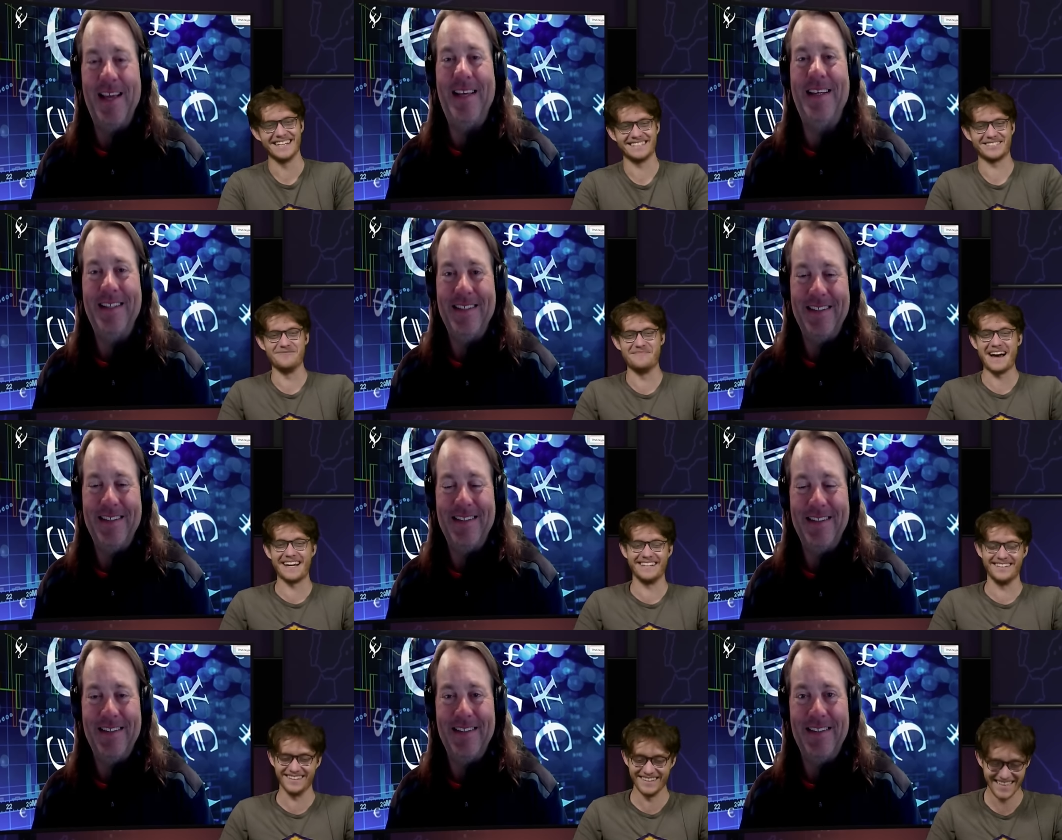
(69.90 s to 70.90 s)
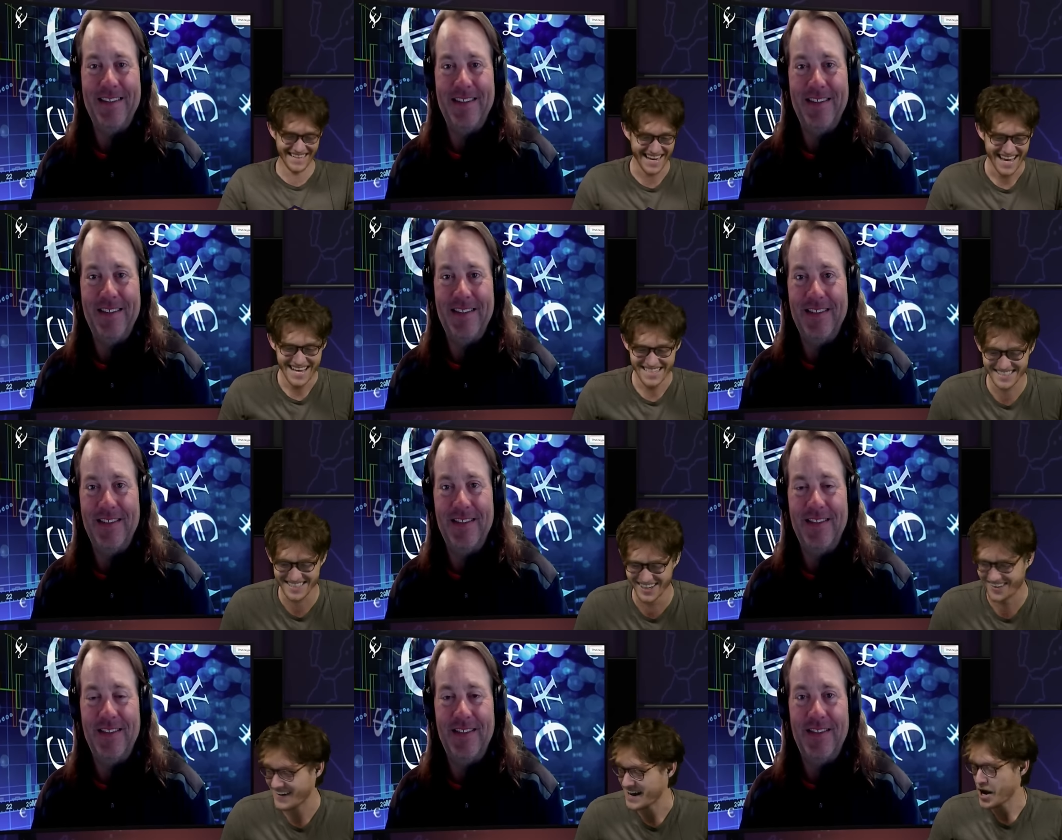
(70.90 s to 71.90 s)
Speaker 1: so bad here.
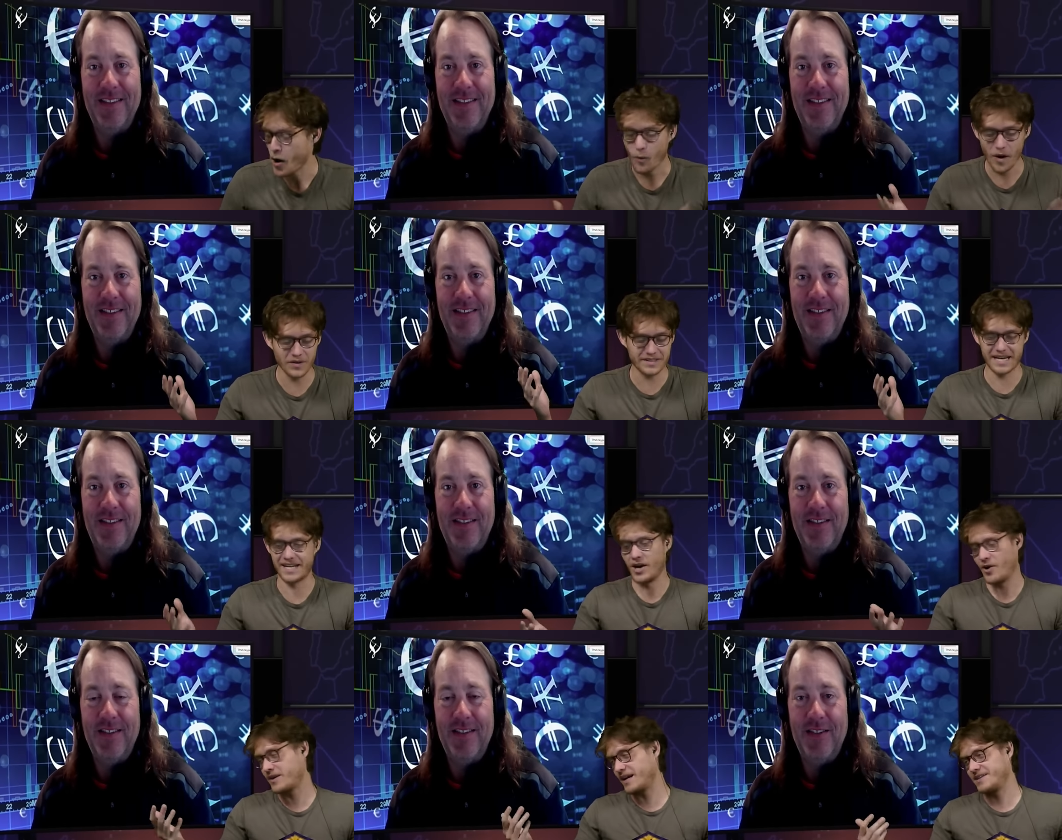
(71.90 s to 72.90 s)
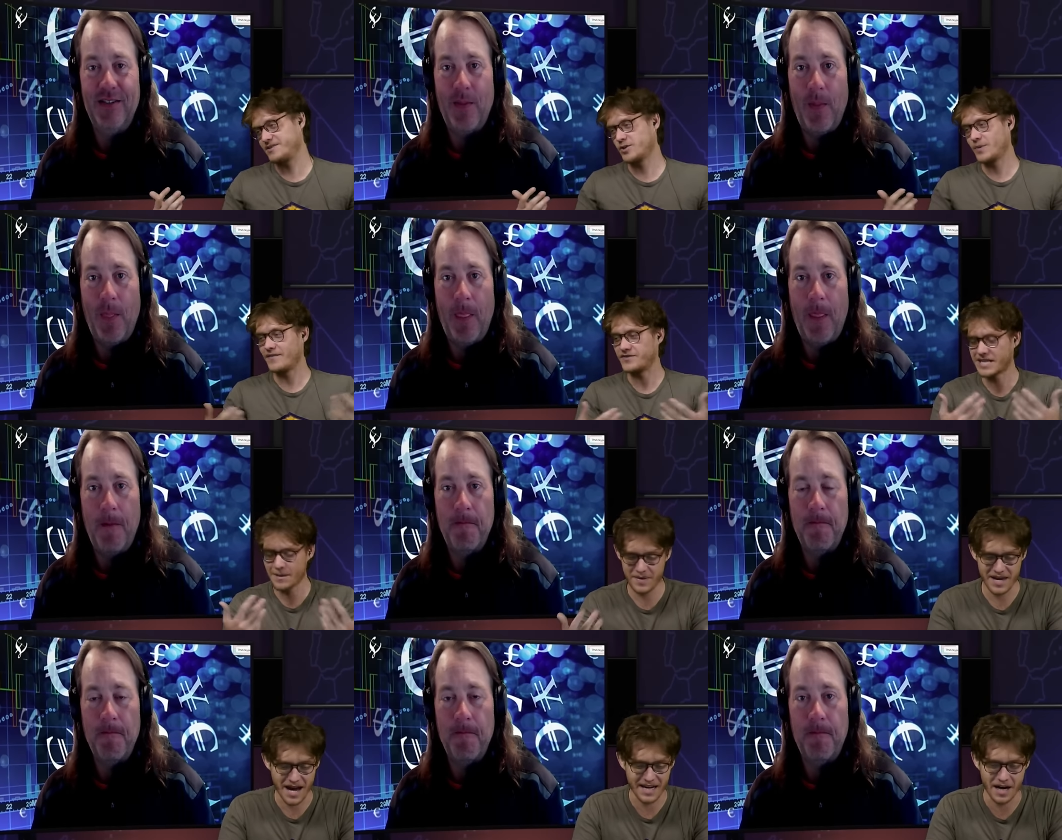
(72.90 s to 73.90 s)
So, well, Teddy, okay, so we have
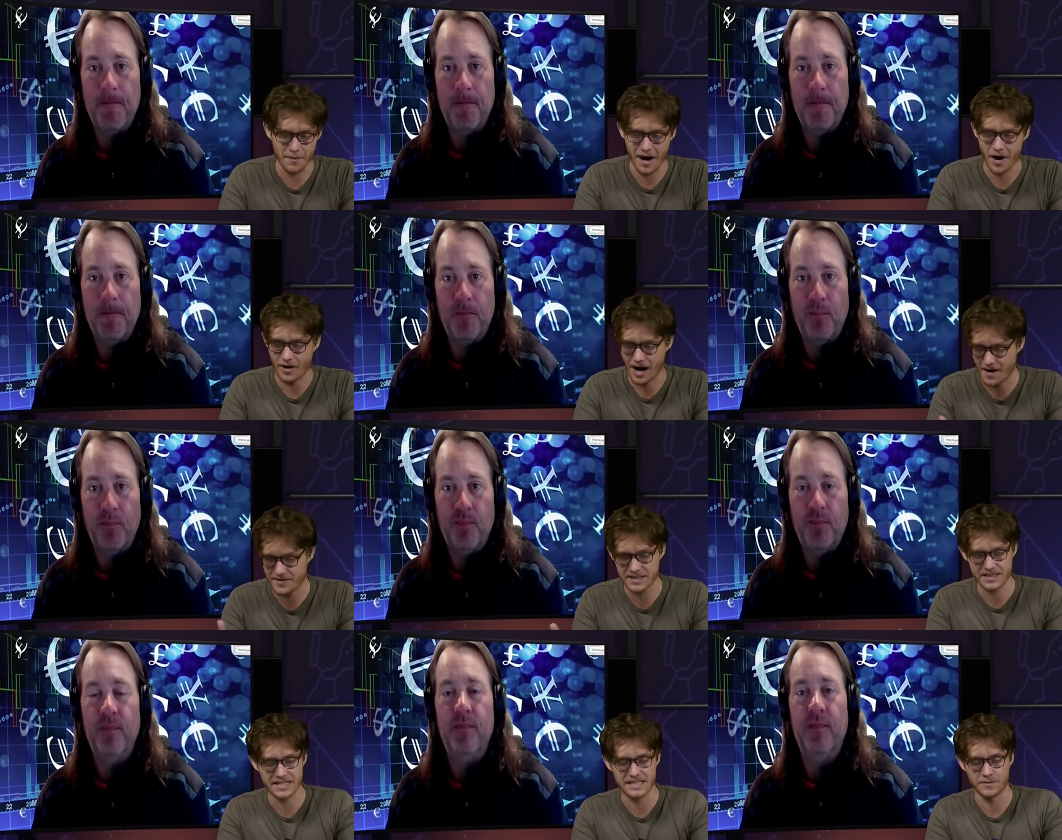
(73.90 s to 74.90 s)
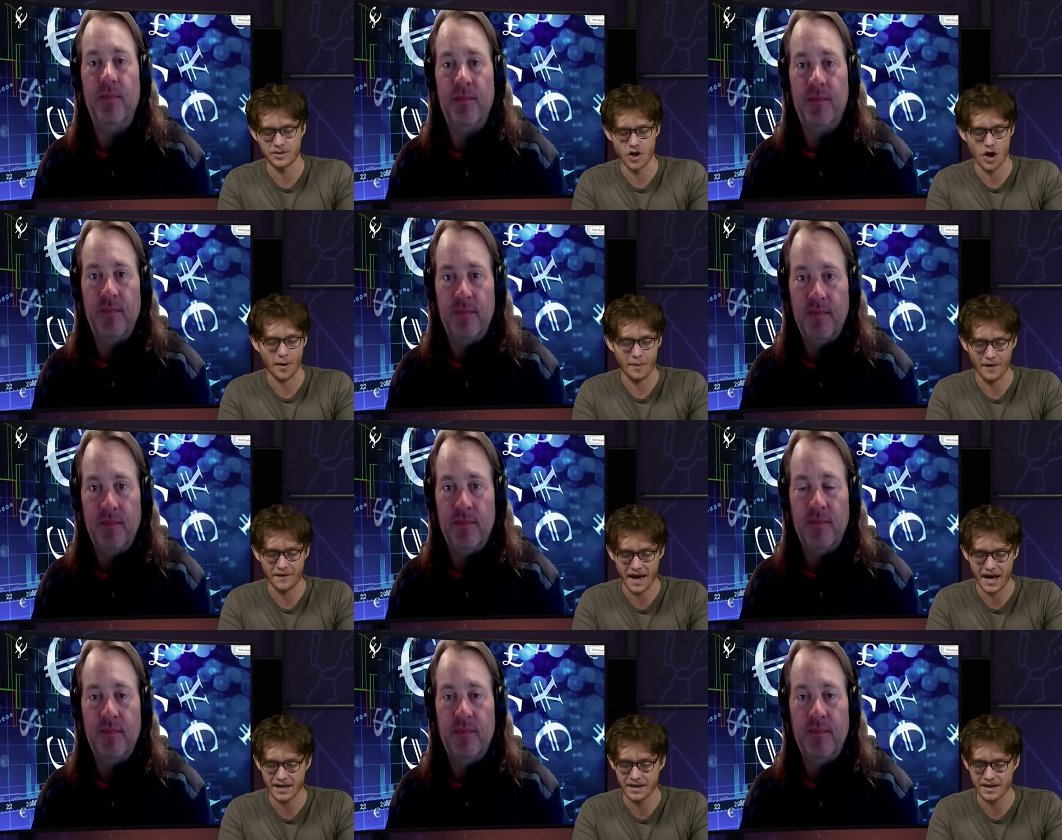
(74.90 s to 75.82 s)
CPI come out. Obviously, some to talk about that.